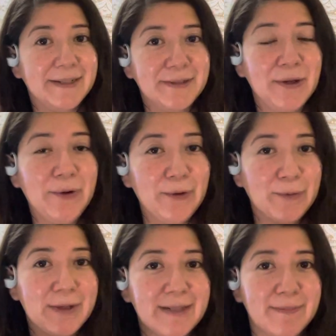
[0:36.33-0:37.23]
not
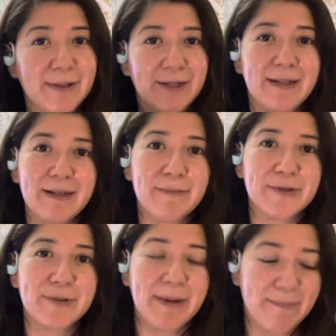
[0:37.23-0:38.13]
always, but in
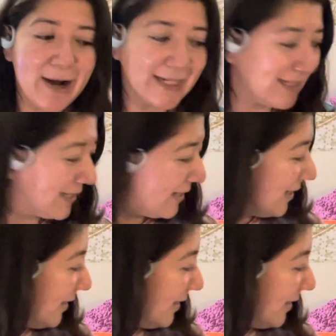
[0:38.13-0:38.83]
most of my practice.